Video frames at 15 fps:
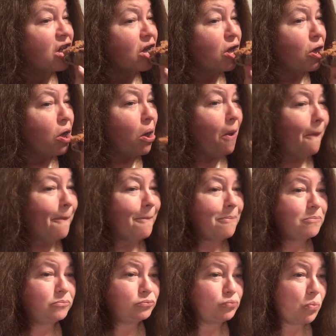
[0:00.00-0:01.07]
Hmm? hmm? You
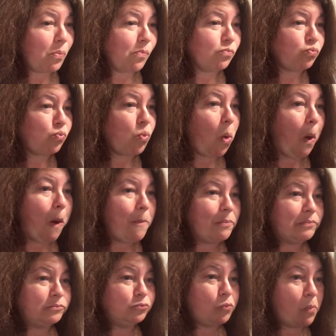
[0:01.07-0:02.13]
know what I was just thinking? It's
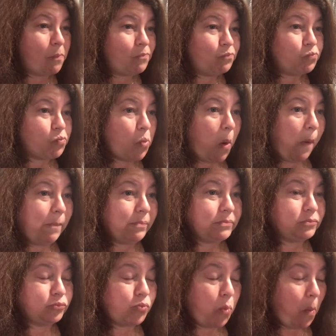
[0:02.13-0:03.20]
half and half.
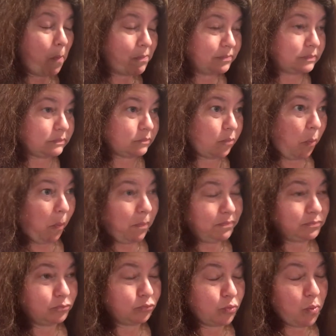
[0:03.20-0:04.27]
Mm.
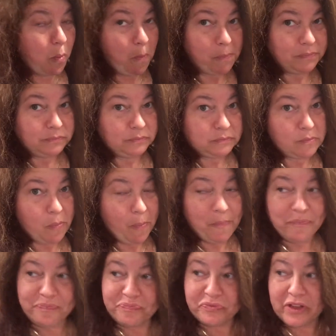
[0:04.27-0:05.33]
You know what I was
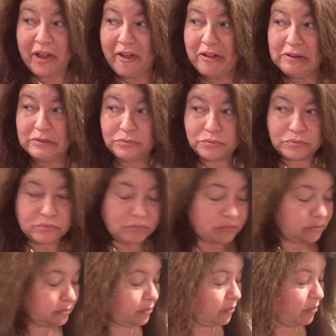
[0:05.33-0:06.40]
just thinking?
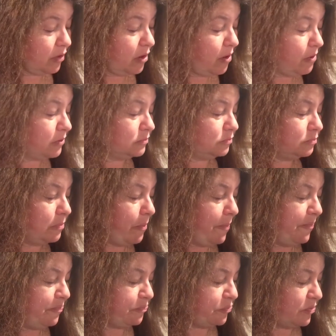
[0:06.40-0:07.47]
We should make, we
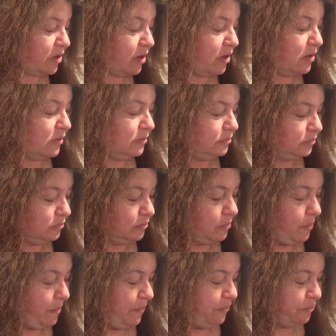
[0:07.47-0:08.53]
should start a whole new thing
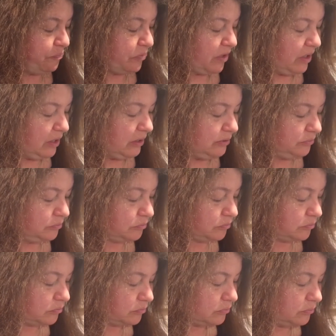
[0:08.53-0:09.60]
about recipes.
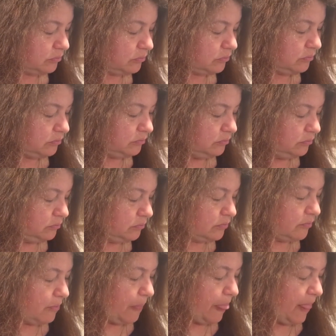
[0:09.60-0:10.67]
Make like
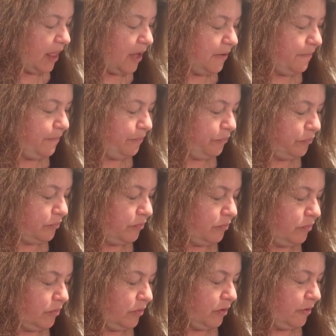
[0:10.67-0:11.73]
um, ugly
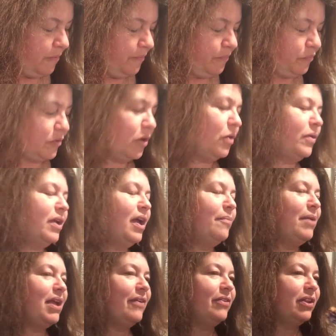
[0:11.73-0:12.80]
brownies. Oh yeah,
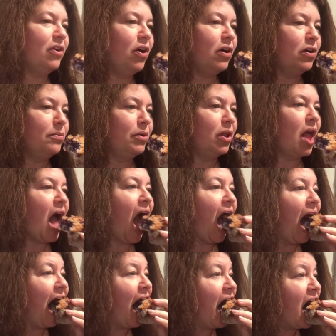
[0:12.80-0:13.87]
make everything horrible. Yeah,
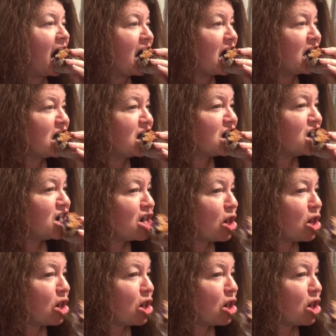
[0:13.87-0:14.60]
that tastes really good.